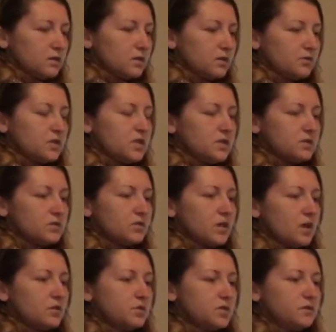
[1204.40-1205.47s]
ingredients
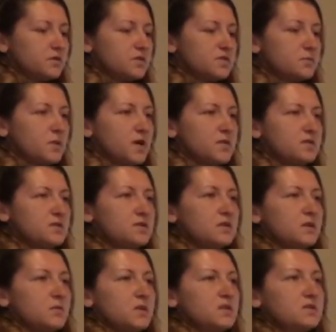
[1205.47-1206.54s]
or how different spices
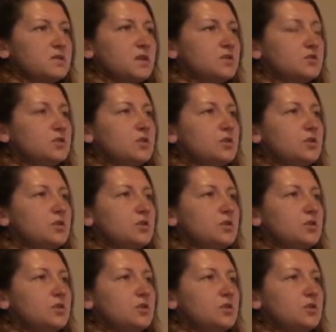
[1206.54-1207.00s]
can make such